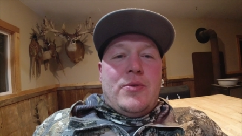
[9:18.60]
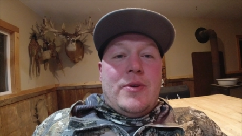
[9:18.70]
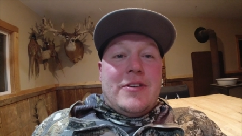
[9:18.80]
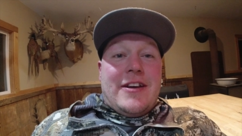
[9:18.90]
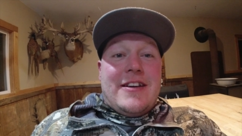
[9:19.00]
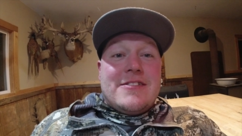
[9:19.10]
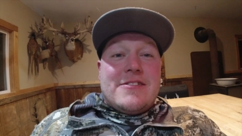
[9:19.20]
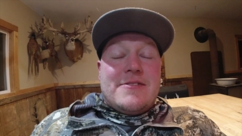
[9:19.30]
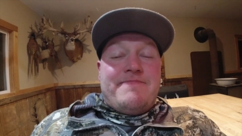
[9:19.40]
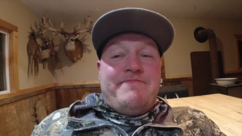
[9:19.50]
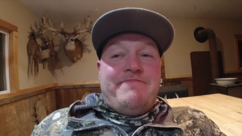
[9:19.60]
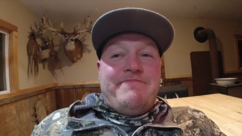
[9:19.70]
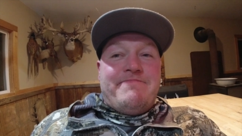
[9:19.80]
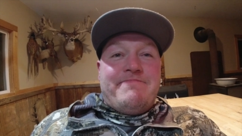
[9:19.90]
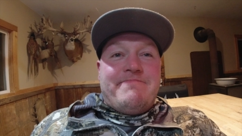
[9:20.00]
Well, guys,
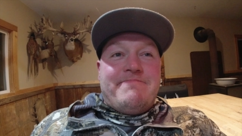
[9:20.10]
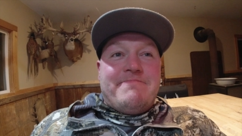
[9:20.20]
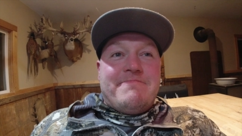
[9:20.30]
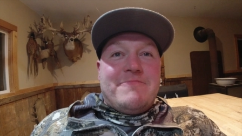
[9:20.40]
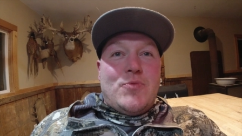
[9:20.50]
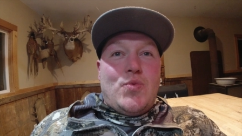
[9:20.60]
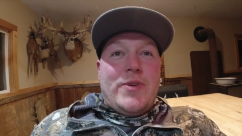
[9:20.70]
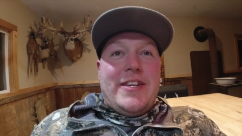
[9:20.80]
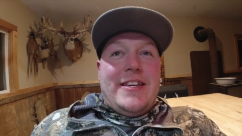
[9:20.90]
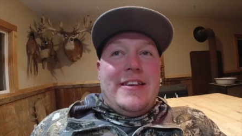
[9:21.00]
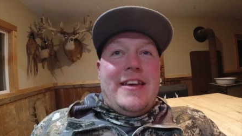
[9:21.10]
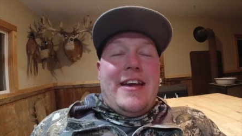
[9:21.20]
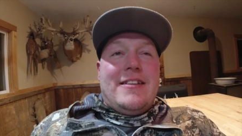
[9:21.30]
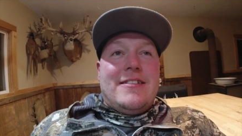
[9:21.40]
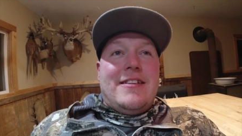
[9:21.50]
we
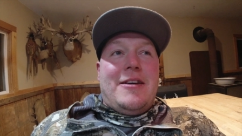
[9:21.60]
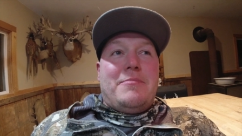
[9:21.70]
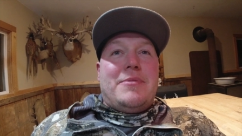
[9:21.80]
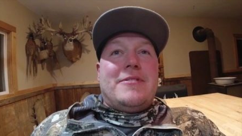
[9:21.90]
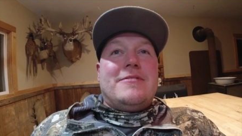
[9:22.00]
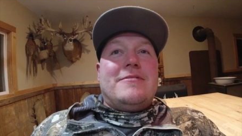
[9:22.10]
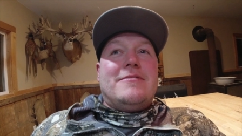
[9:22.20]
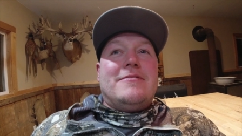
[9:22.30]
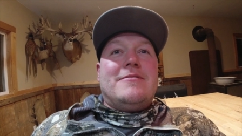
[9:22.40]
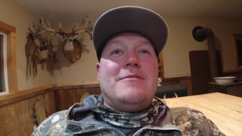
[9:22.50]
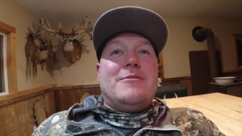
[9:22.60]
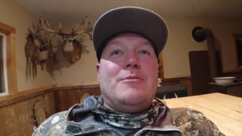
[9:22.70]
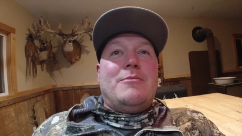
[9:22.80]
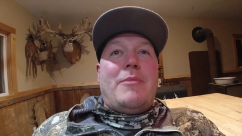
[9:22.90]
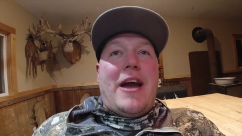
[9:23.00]
ended up
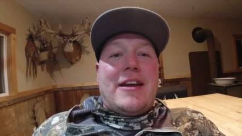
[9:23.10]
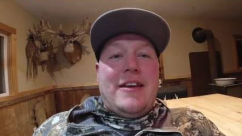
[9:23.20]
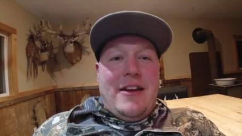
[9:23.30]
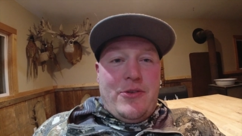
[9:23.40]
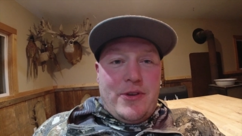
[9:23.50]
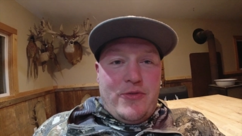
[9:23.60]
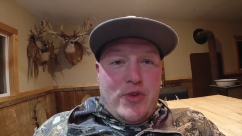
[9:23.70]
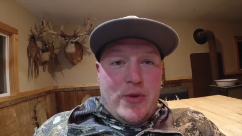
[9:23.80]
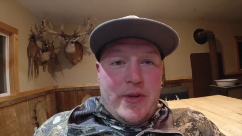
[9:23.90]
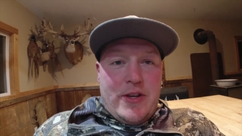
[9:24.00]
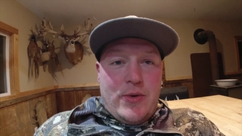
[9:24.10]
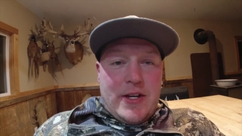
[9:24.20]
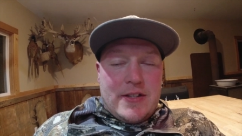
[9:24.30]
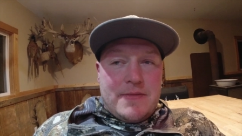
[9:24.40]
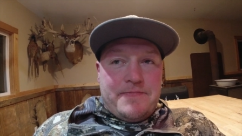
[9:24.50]
backing out of where we
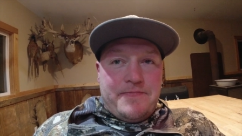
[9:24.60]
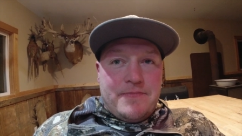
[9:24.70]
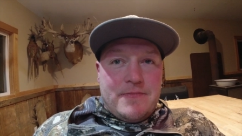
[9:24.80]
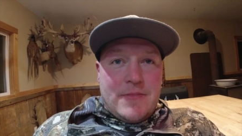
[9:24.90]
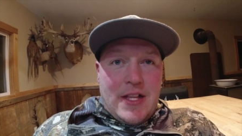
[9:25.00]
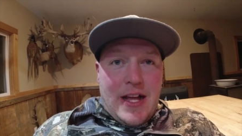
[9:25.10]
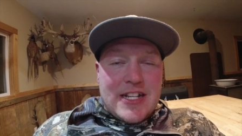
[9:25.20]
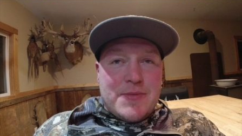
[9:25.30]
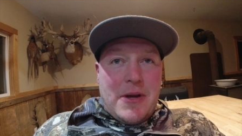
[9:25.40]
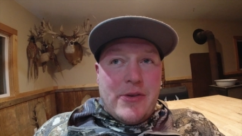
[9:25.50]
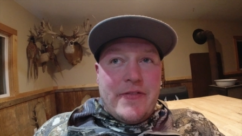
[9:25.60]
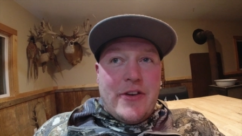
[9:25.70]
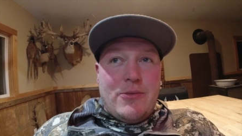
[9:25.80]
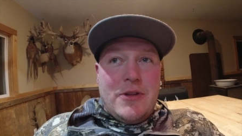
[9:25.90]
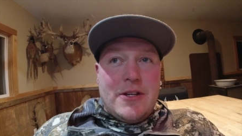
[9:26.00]
quit, the last spot we
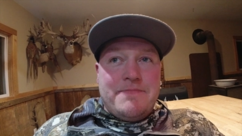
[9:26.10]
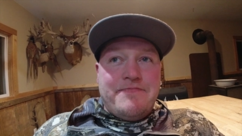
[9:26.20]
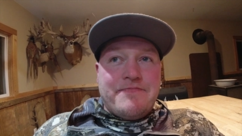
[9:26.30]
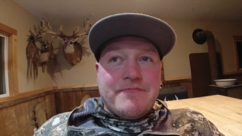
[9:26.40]
found blood.